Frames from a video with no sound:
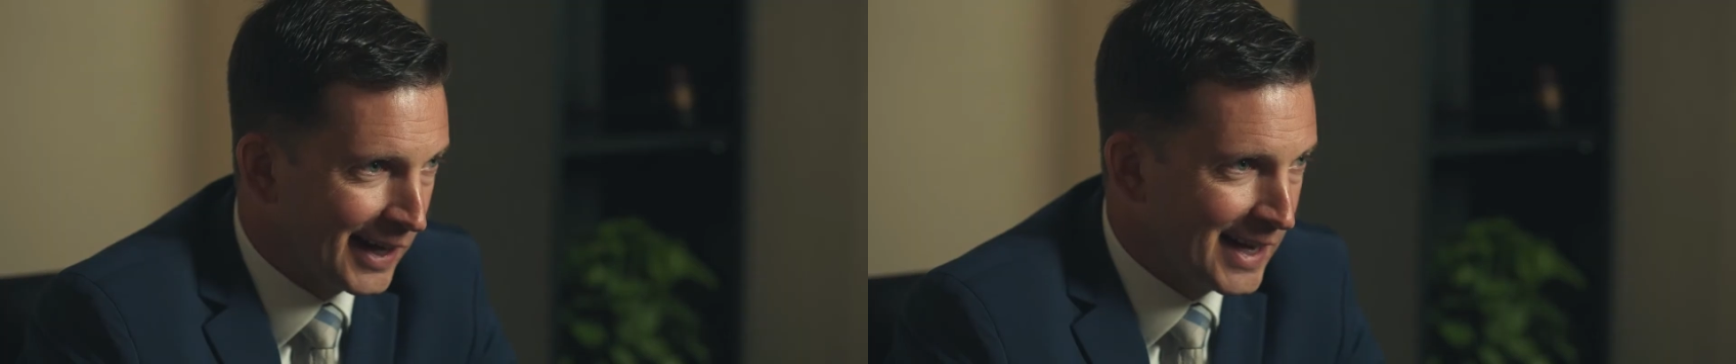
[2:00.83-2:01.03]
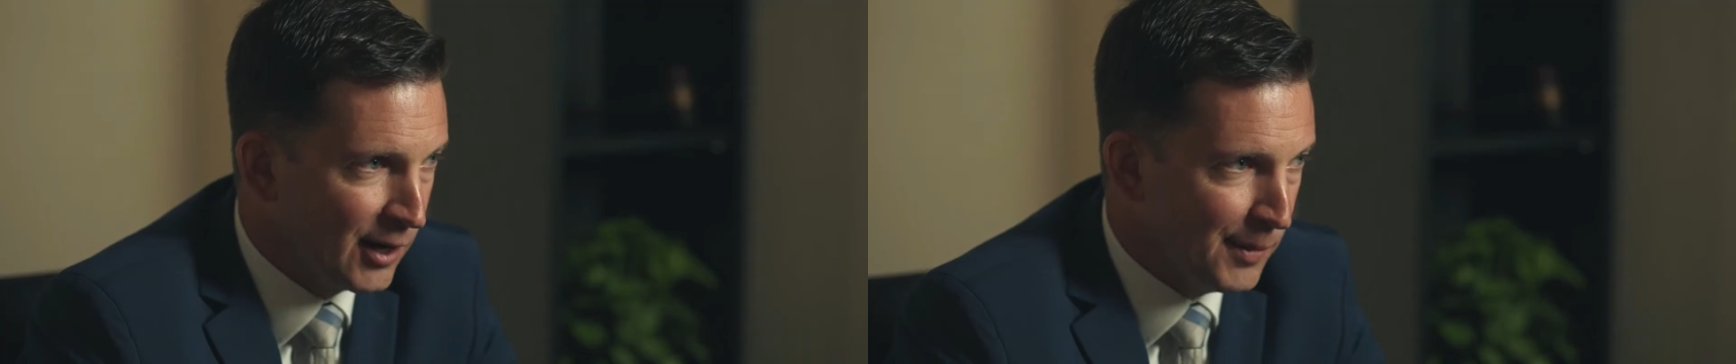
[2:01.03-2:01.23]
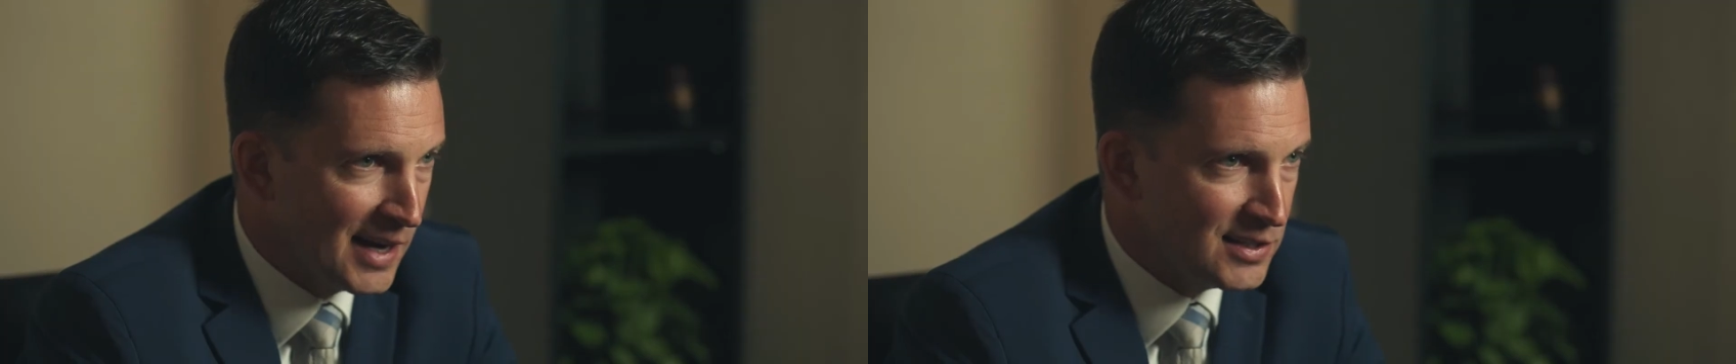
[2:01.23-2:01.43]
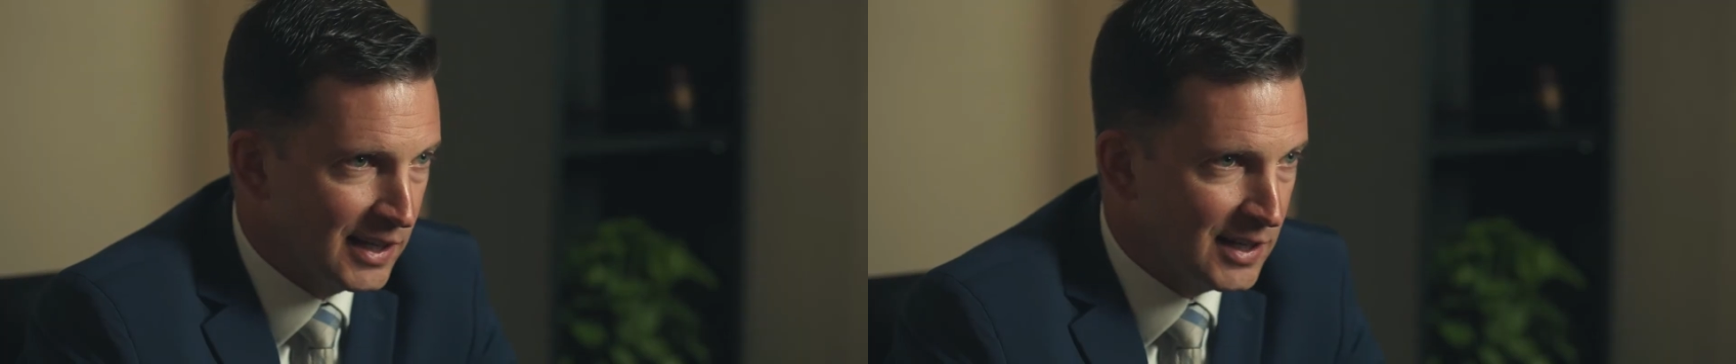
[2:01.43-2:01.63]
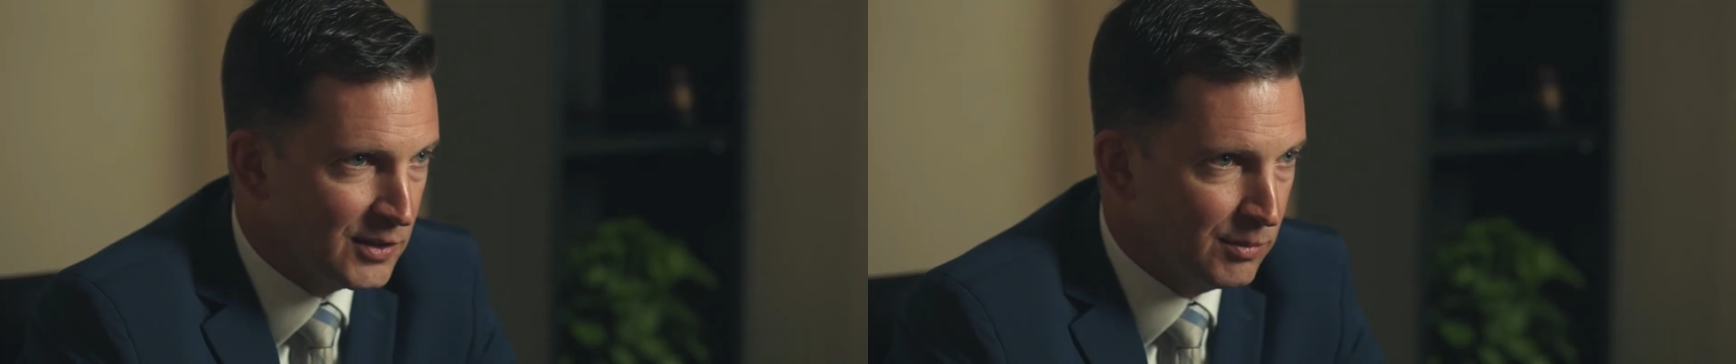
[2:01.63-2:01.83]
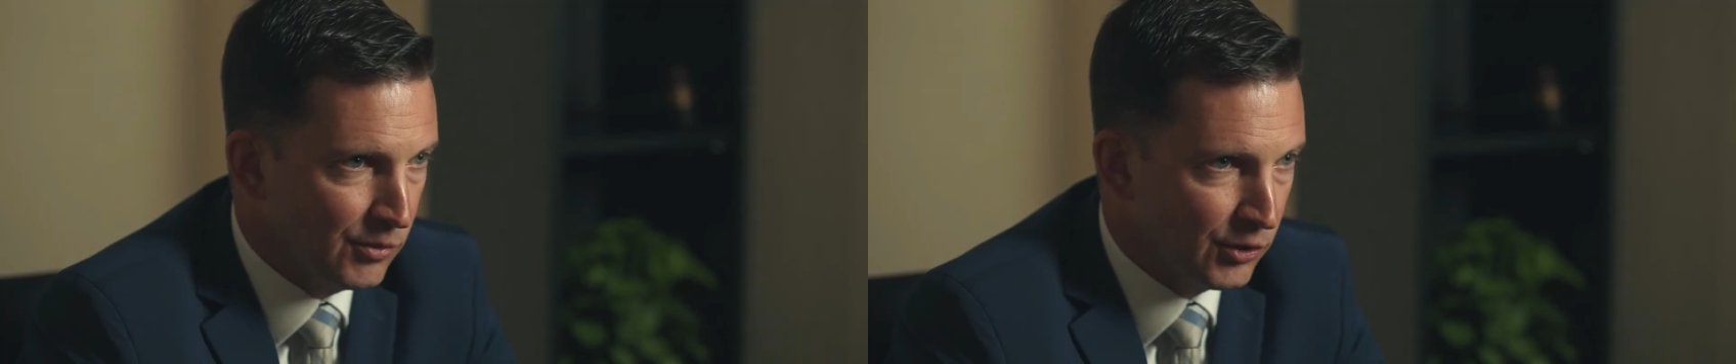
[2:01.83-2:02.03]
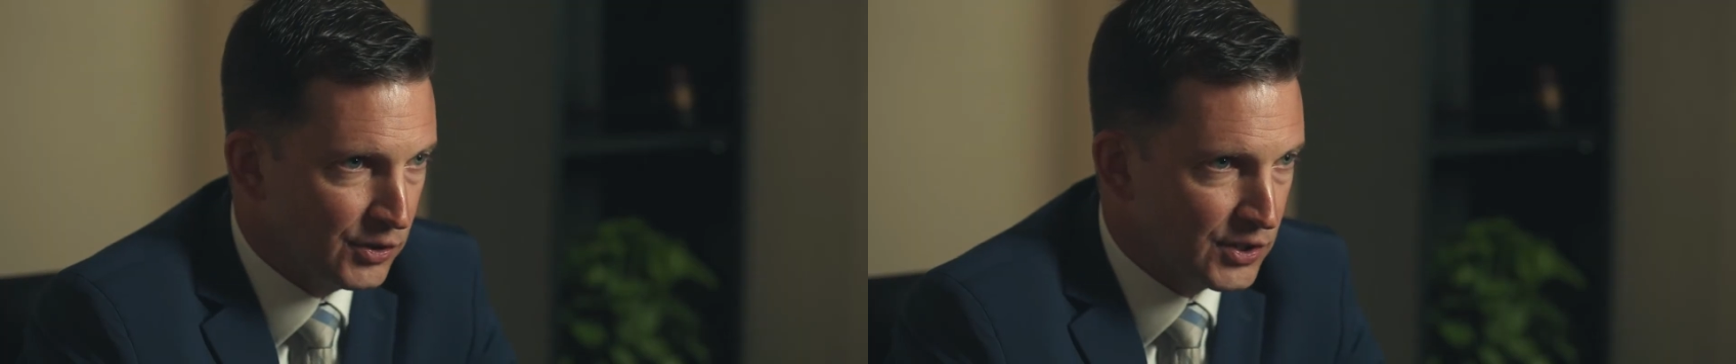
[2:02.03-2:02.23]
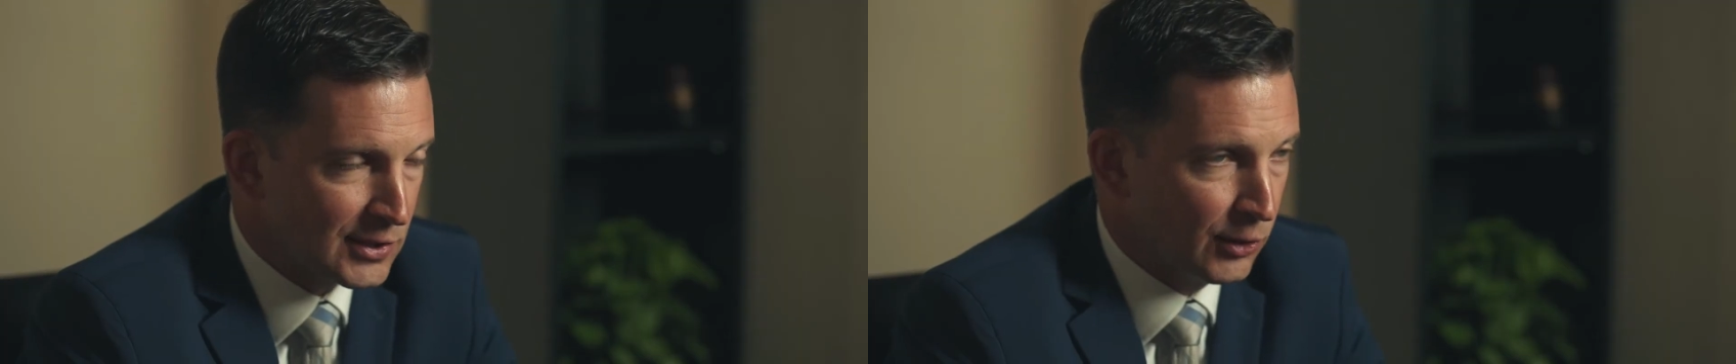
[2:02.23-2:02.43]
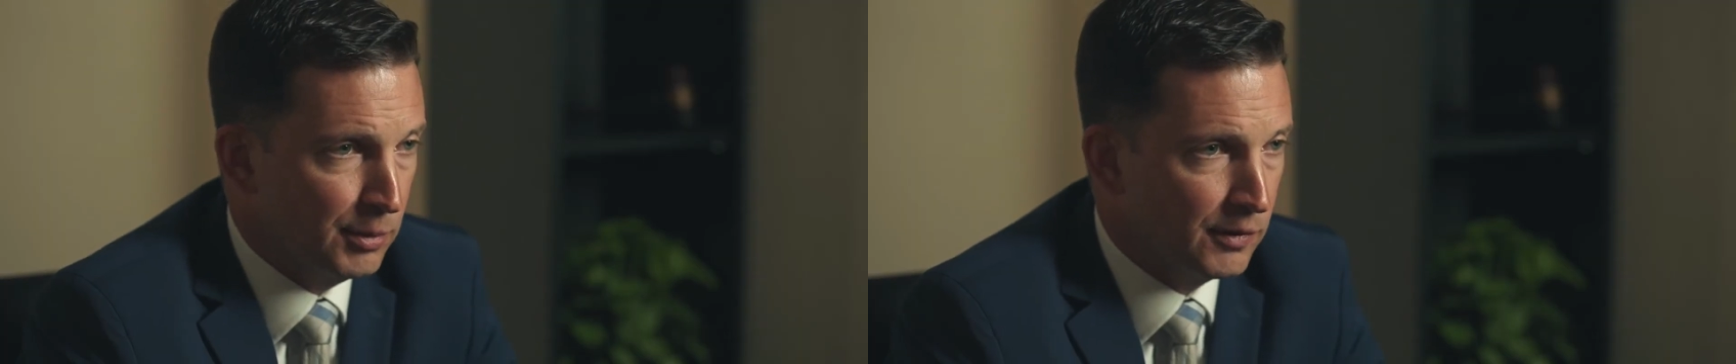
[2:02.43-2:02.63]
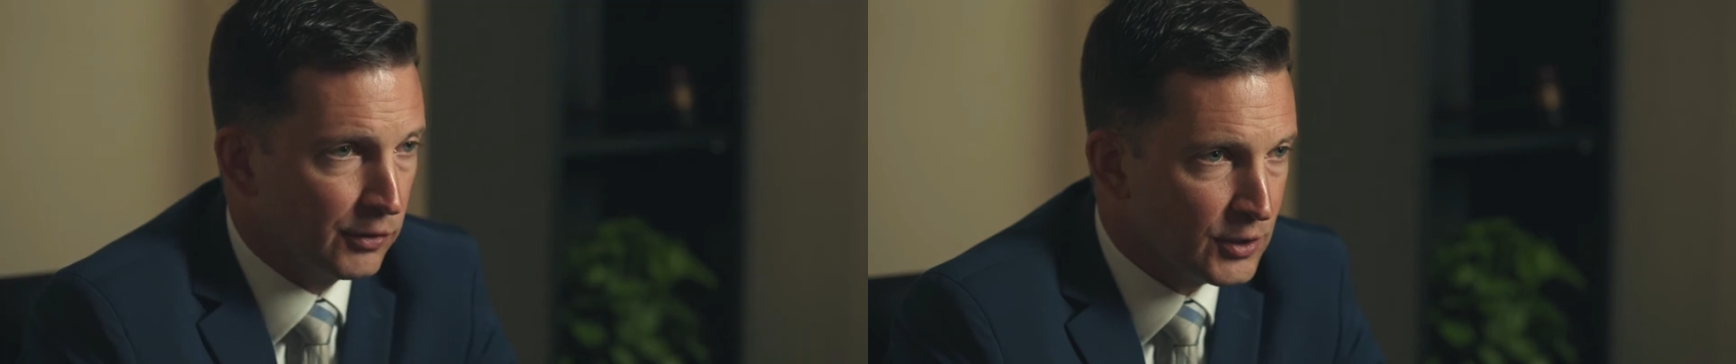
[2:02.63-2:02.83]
I can't imagine anything more disturbing